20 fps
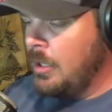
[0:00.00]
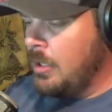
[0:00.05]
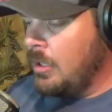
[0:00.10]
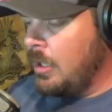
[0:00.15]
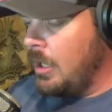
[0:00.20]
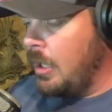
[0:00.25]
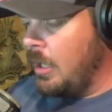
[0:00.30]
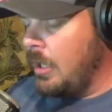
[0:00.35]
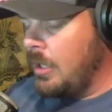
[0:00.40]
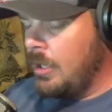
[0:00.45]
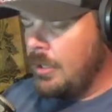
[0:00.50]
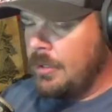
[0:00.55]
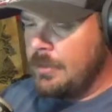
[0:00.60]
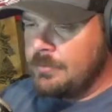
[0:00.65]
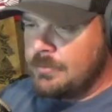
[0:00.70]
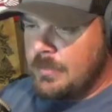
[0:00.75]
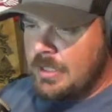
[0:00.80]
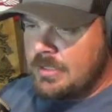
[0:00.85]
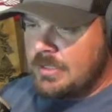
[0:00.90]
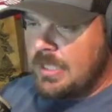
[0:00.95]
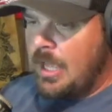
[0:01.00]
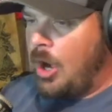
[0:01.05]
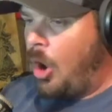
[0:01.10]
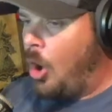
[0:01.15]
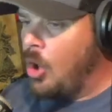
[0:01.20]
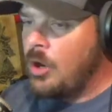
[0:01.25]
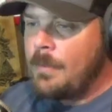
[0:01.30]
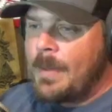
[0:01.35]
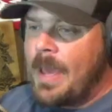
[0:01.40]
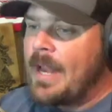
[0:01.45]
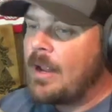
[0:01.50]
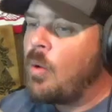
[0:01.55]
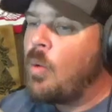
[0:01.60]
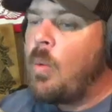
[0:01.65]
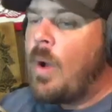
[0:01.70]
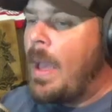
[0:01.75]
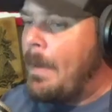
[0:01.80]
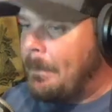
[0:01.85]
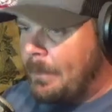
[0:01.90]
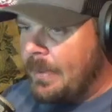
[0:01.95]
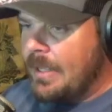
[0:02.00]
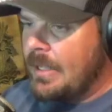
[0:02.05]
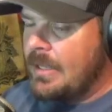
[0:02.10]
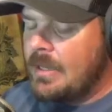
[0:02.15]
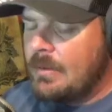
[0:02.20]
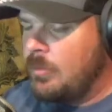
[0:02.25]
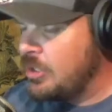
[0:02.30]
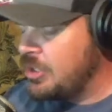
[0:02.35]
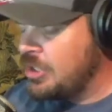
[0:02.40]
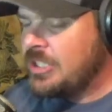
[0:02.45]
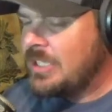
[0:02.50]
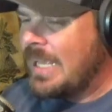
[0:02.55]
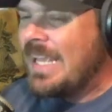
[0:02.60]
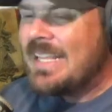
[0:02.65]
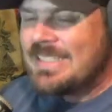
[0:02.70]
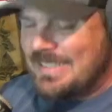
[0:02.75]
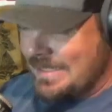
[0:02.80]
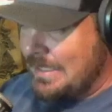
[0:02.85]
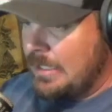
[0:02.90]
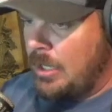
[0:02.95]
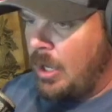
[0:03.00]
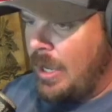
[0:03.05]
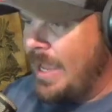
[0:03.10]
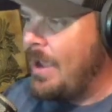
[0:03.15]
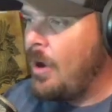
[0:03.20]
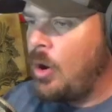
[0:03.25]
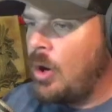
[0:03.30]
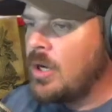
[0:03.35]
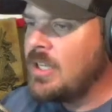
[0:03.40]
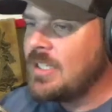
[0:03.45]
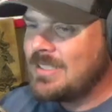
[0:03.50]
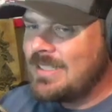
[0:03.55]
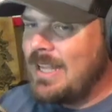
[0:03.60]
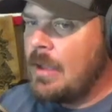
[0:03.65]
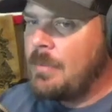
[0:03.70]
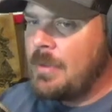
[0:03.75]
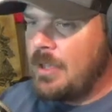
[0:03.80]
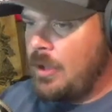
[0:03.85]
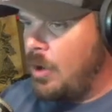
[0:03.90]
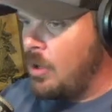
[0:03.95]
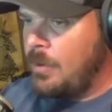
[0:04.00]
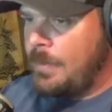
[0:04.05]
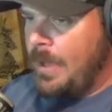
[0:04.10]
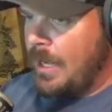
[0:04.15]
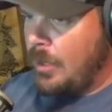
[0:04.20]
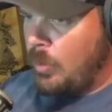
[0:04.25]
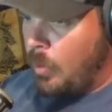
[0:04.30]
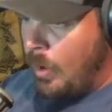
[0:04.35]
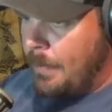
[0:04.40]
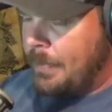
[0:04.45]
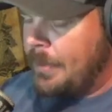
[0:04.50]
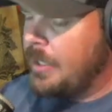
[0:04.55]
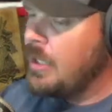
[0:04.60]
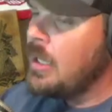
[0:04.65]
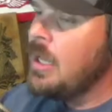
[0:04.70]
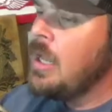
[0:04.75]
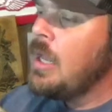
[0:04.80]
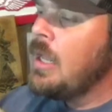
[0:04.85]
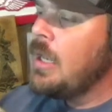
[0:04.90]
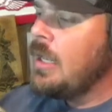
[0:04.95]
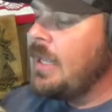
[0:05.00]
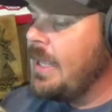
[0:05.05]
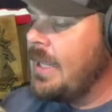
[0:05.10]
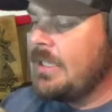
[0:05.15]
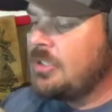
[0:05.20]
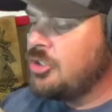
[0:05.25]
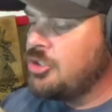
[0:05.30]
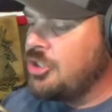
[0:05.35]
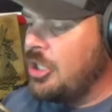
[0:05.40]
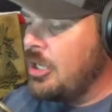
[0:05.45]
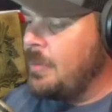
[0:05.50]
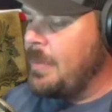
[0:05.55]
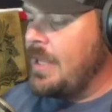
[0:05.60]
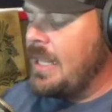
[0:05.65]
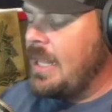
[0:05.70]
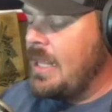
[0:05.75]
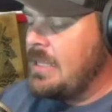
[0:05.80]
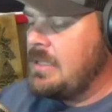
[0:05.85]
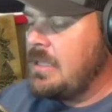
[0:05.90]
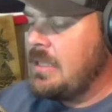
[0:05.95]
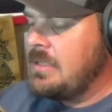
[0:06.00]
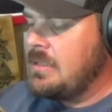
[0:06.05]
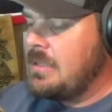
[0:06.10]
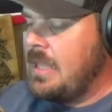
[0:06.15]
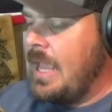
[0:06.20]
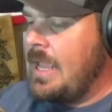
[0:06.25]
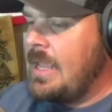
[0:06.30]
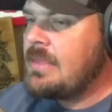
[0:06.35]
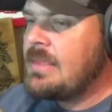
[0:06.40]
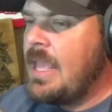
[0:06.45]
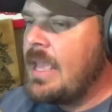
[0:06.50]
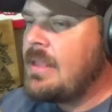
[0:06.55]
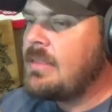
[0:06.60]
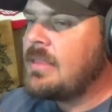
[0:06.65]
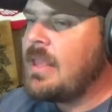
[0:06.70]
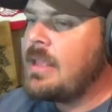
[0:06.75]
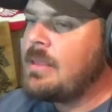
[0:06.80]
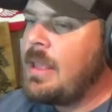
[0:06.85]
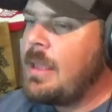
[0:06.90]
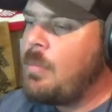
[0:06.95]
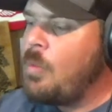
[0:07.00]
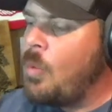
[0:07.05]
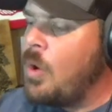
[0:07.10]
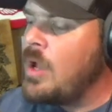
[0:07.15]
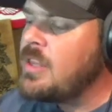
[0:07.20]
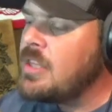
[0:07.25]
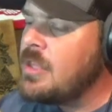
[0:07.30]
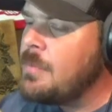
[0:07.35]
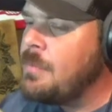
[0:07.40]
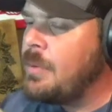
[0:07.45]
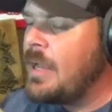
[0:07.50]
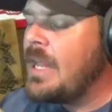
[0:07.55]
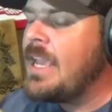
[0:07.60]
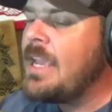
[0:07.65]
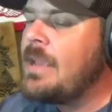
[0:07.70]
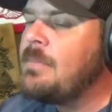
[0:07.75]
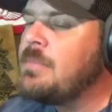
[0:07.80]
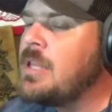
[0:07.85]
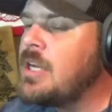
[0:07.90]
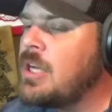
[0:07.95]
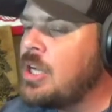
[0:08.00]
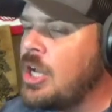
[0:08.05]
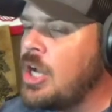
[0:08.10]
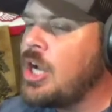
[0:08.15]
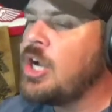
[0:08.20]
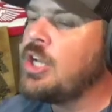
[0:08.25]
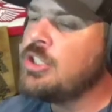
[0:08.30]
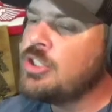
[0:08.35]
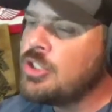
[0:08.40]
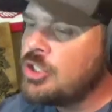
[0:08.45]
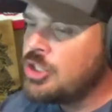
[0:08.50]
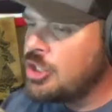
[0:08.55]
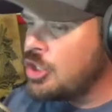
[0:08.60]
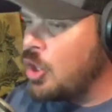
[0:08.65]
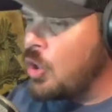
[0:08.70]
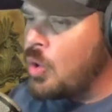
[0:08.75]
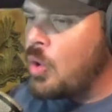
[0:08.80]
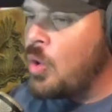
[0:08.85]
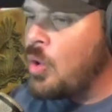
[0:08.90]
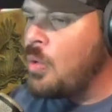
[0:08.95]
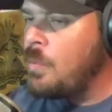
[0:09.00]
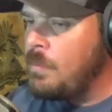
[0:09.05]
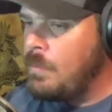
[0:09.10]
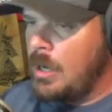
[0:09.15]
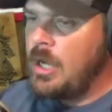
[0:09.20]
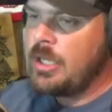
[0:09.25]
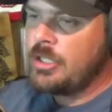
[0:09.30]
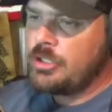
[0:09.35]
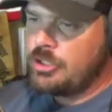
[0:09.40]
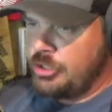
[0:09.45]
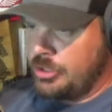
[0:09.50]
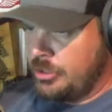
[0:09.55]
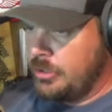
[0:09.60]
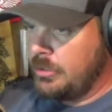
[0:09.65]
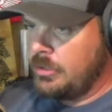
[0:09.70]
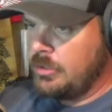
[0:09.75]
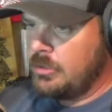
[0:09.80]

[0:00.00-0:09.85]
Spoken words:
instead automatic weapon, which it isn't. AR does not mean automatic weapon. Ladies and gentlemen, they want to blame the gun so much.